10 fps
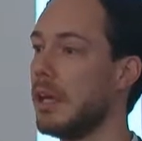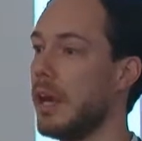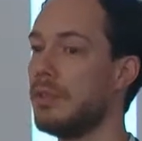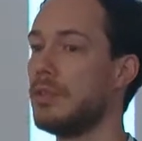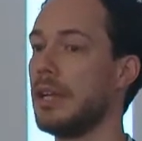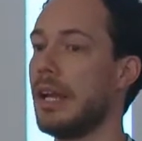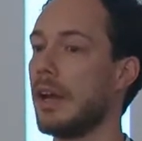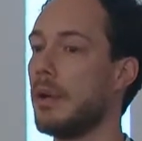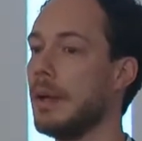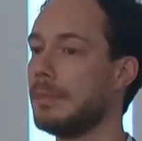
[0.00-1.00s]
onto the
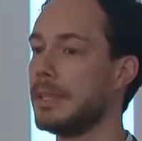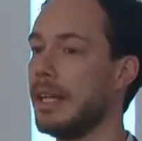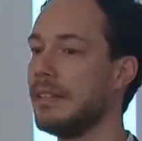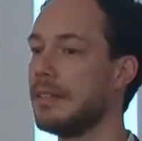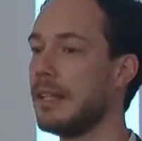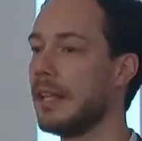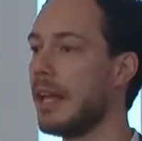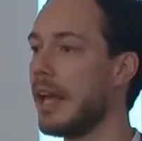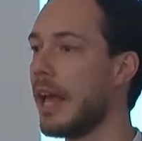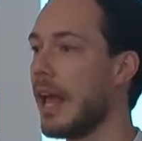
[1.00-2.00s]
Lego website,
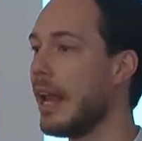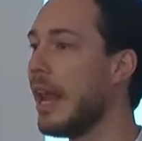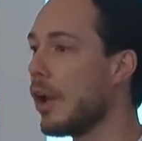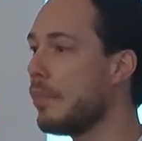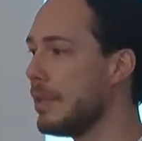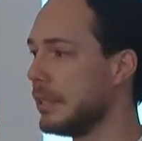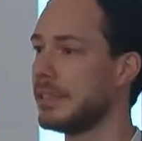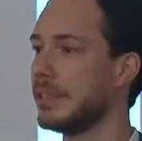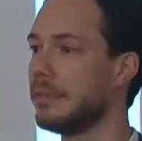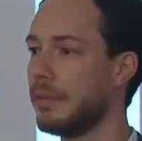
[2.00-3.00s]
and Lego
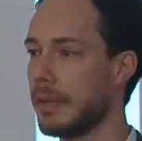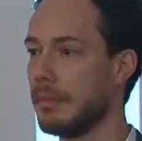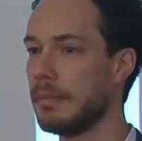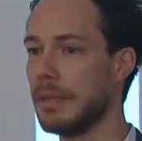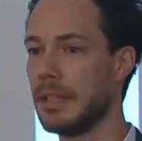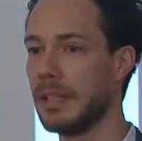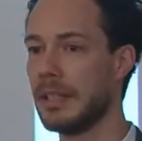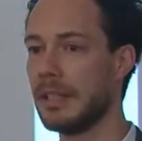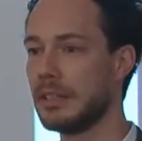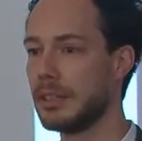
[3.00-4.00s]
builds it for them.
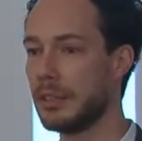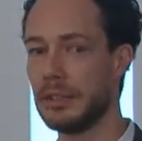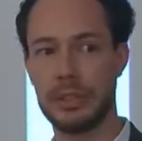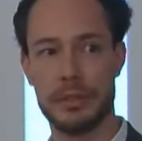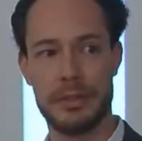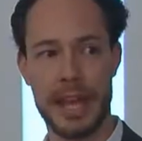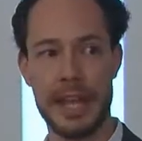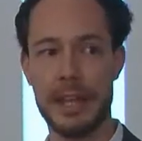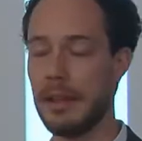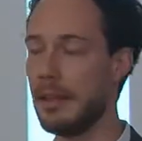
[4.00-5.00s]
So
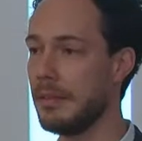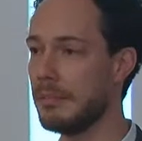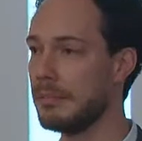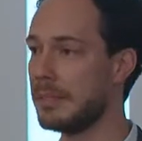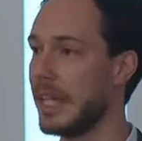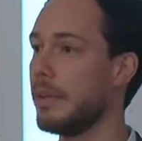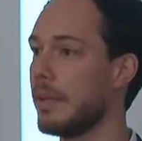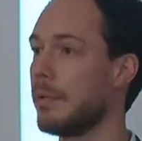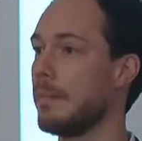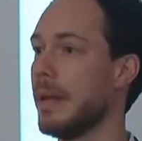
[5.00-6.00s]
they say what
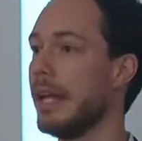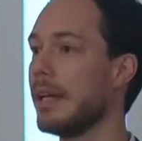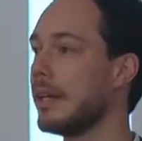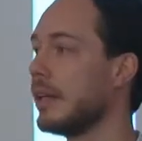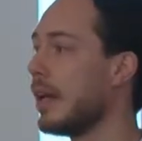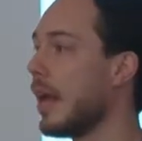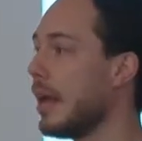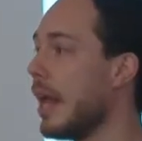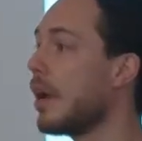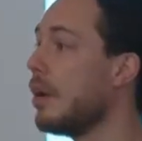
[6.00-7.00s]
they want to make,
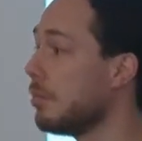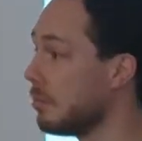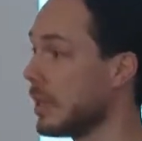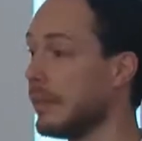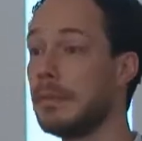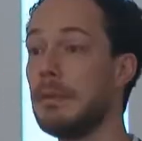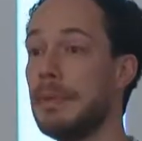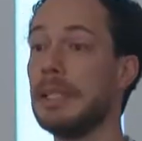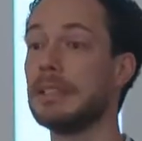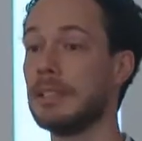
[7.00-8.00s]
and Lego gives them the
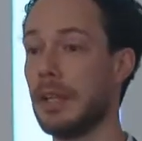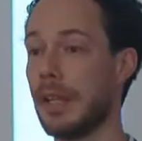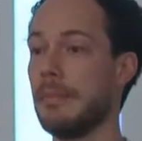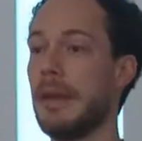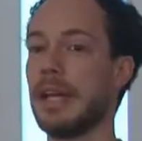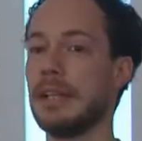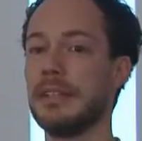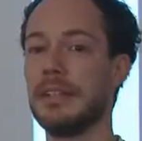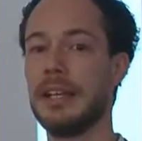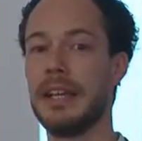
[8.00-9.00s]
pieces so they can make it.
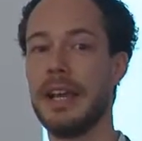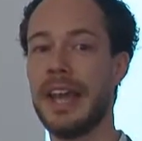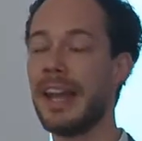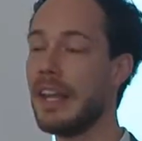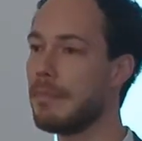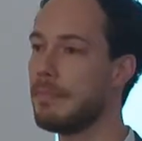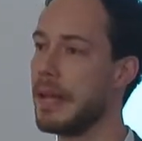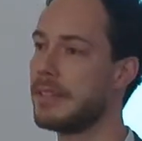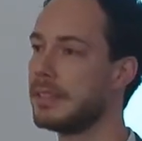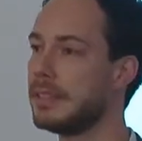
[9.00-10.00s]
And even
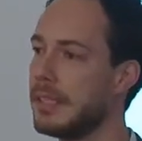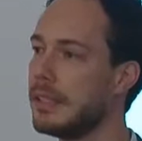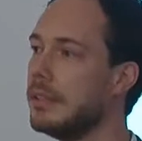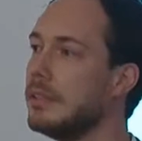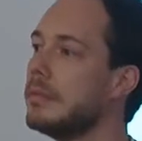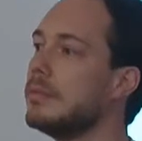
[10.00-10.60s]
better still,